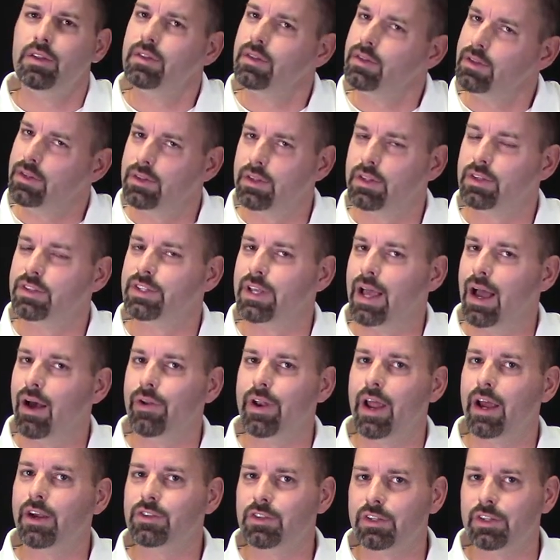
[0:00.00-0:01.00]
The
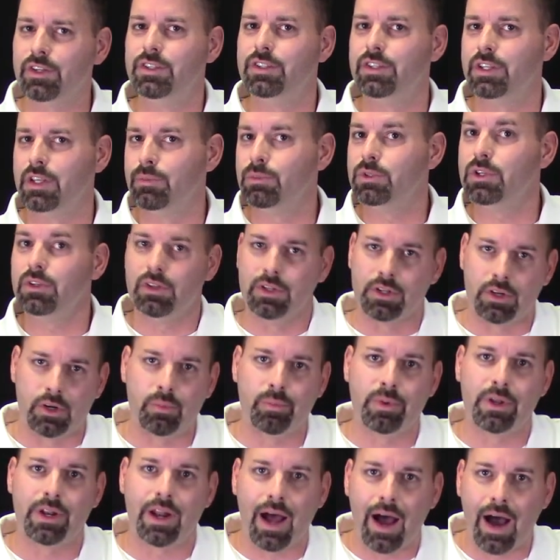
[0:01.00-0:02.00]
sound actually seems a
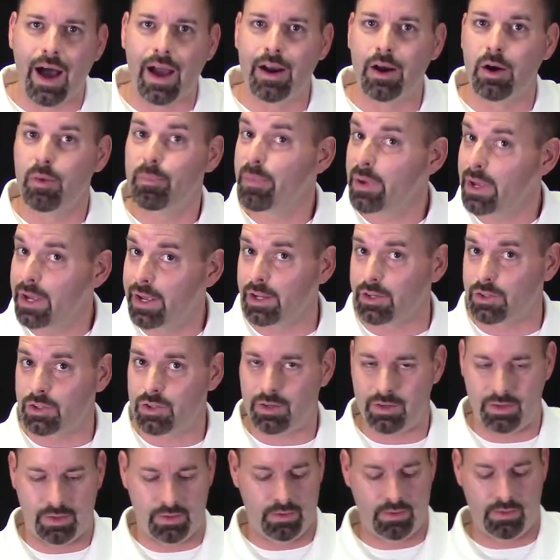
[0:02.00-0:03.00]
little bit higher
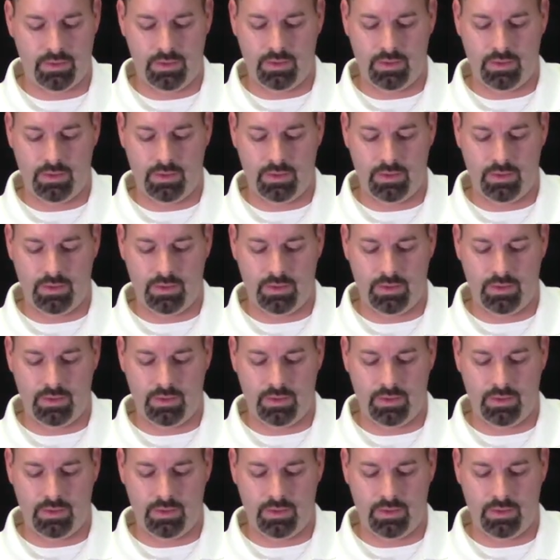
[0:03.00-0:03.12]
pitched.